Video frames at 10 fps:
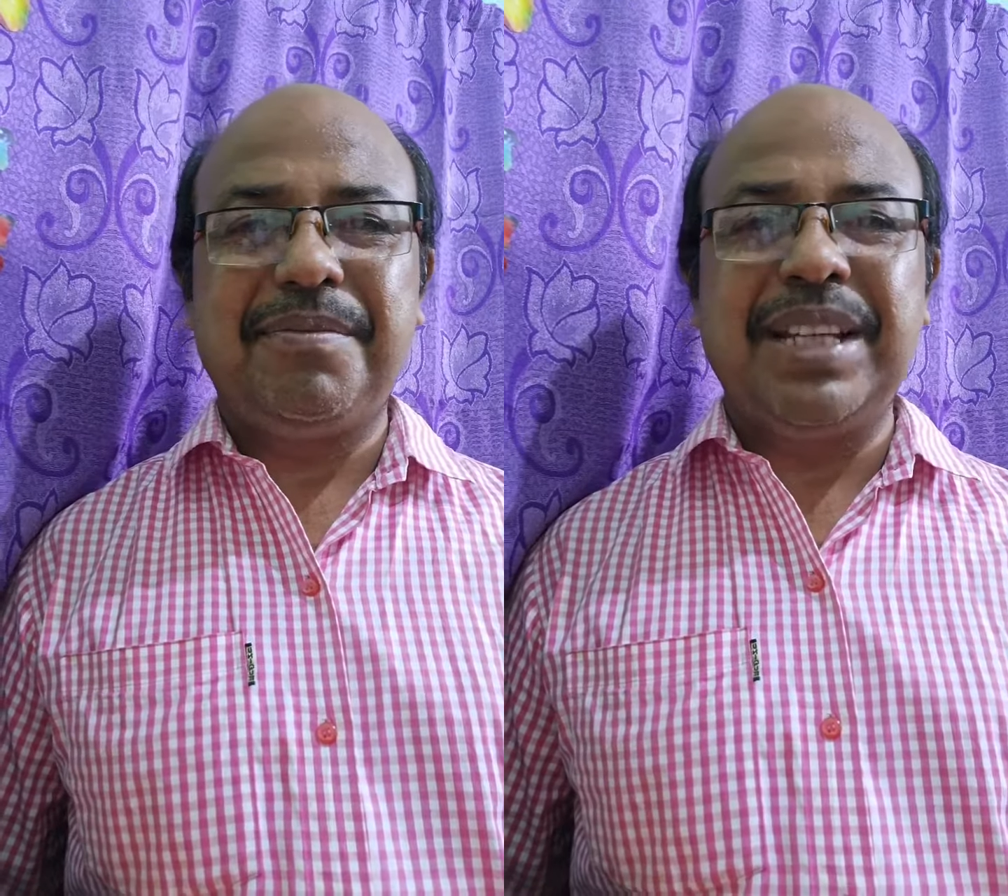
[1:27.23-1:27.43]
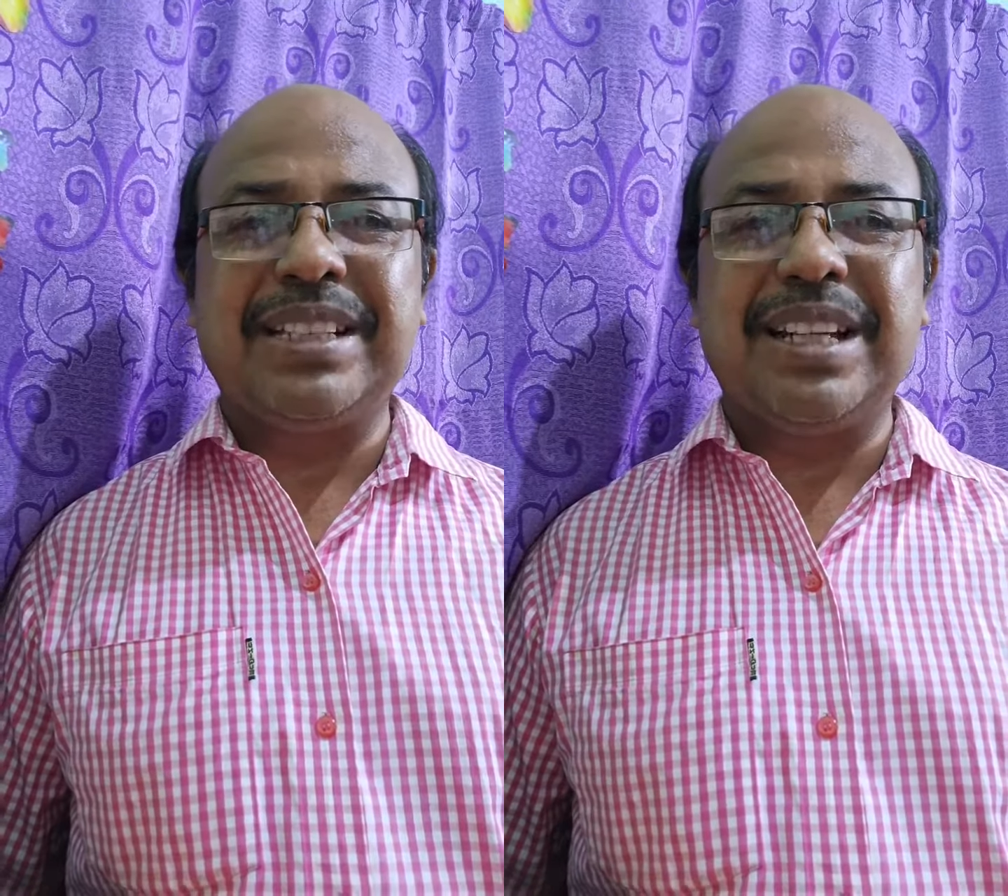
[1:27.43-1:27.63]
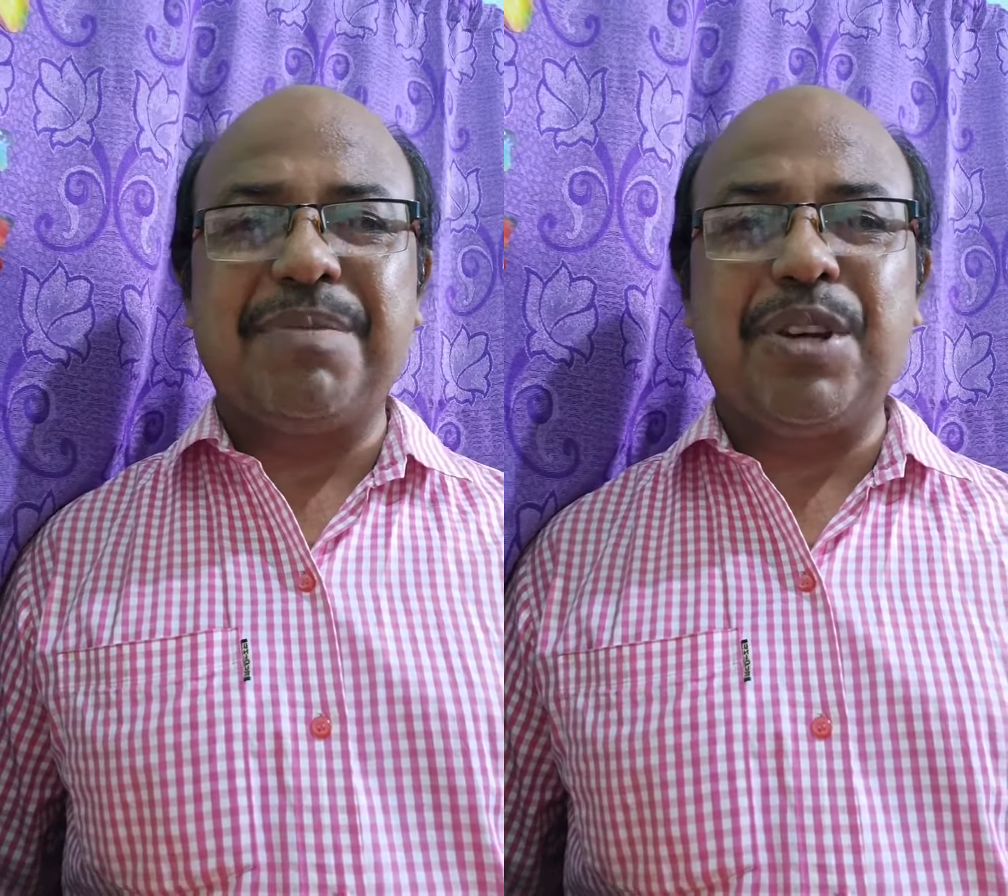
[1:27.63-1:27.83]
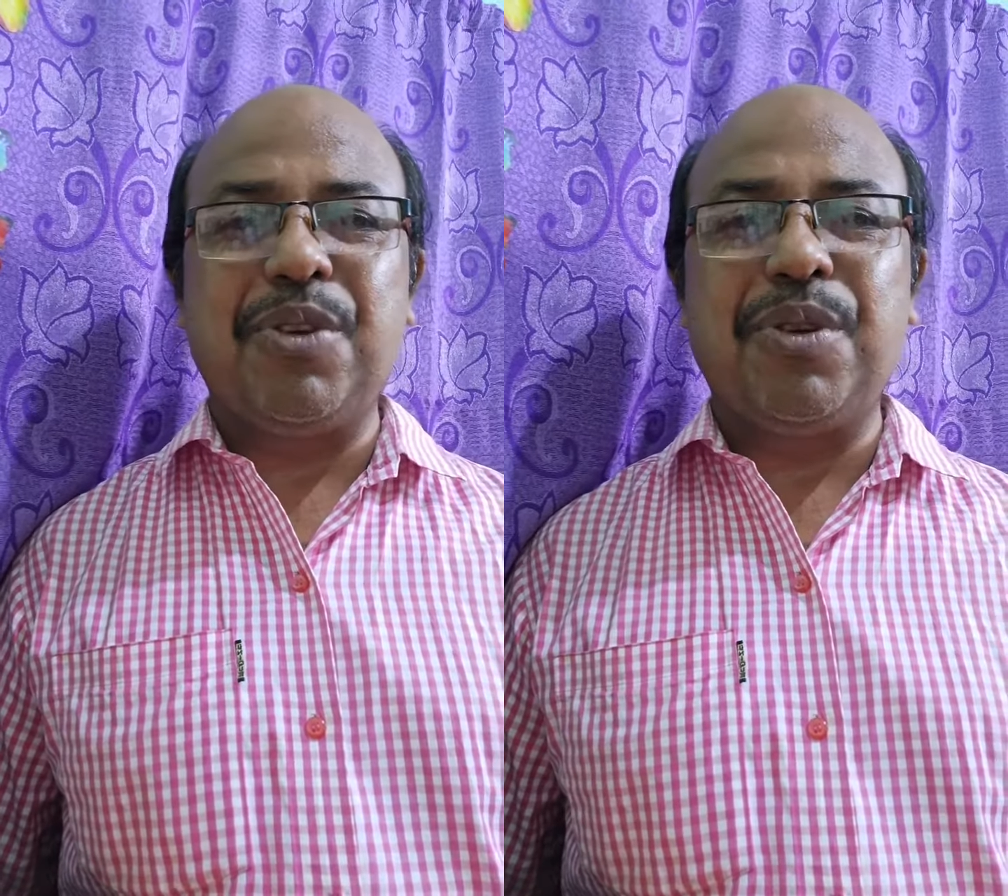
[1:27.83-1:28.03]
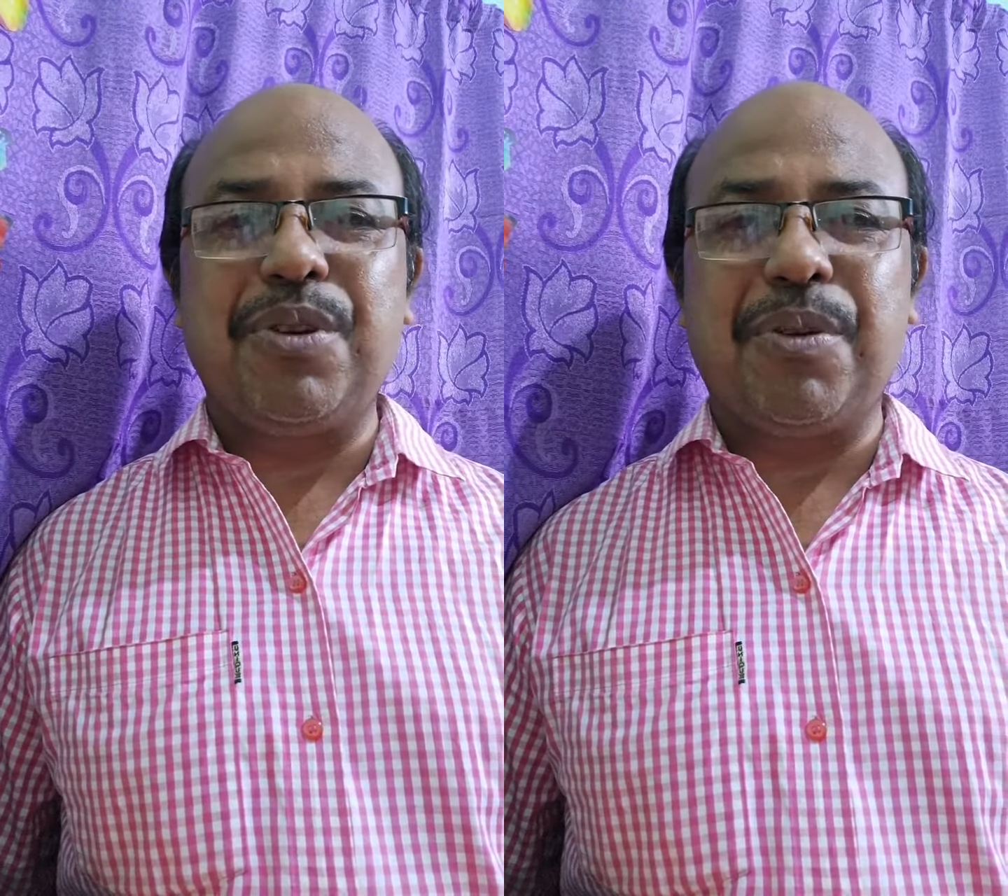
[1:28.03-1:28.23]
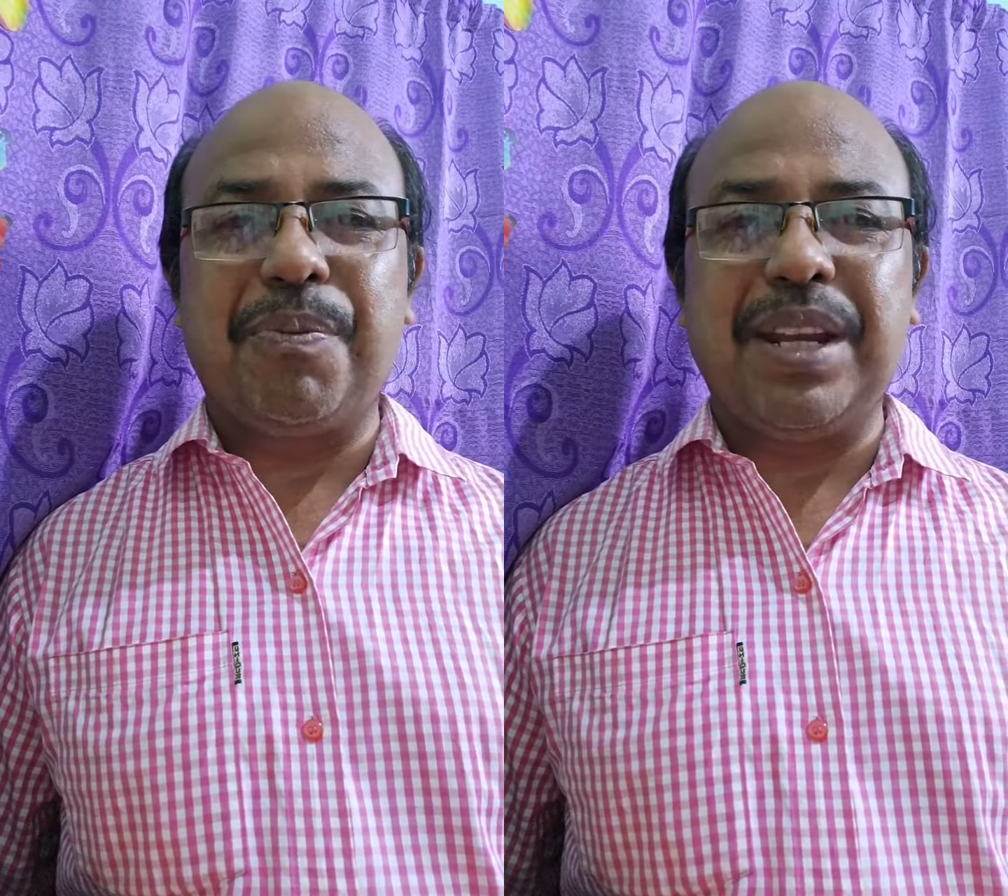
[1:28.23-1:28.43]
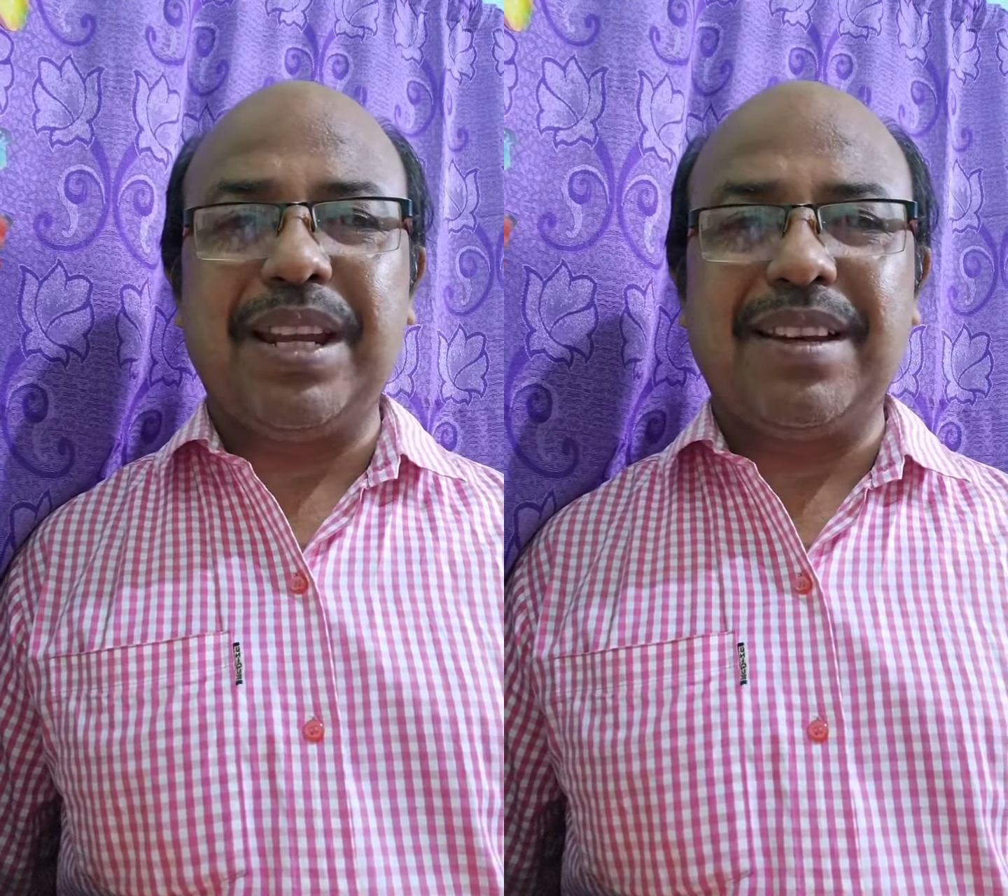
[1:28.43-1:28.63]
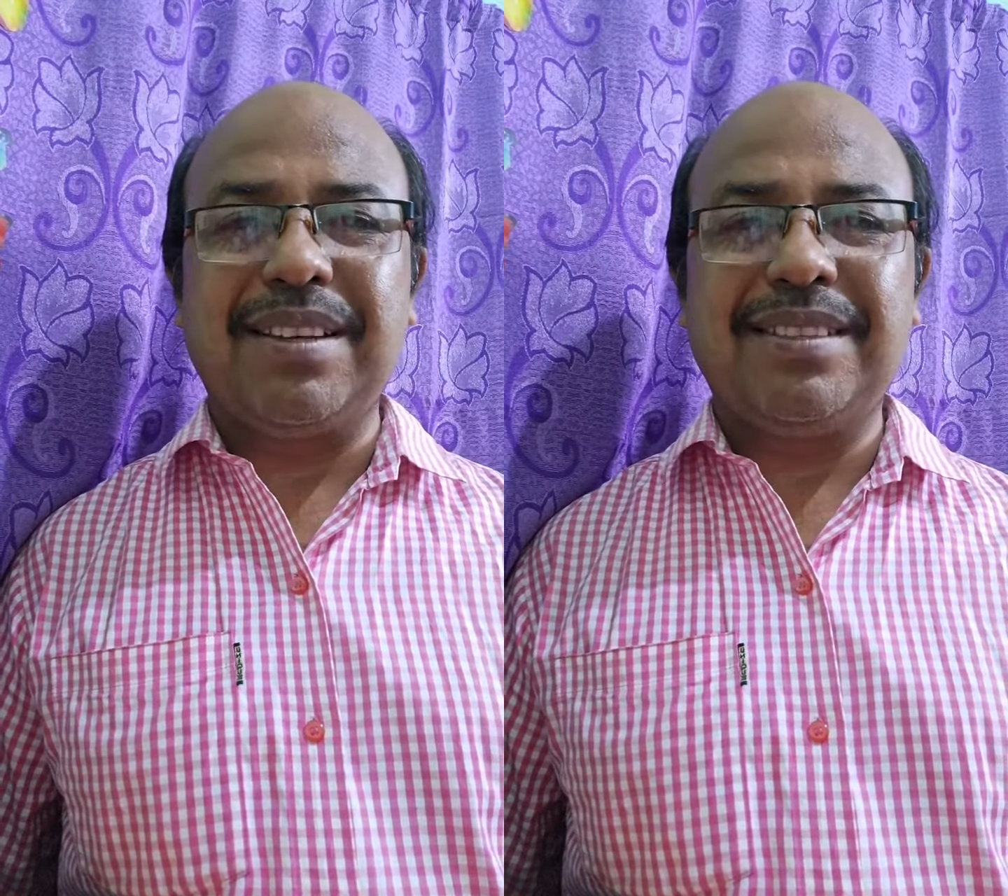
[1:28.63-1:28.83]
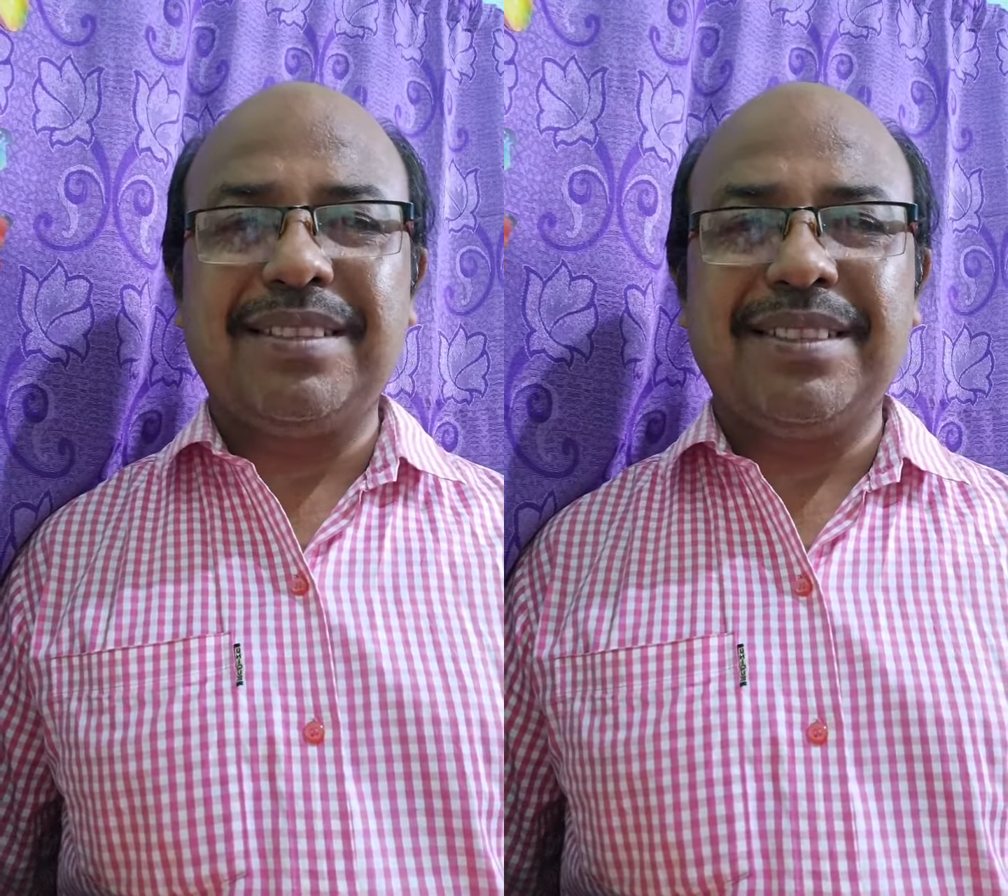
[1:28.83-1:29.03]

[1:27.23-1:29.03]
Please let me know your opinion.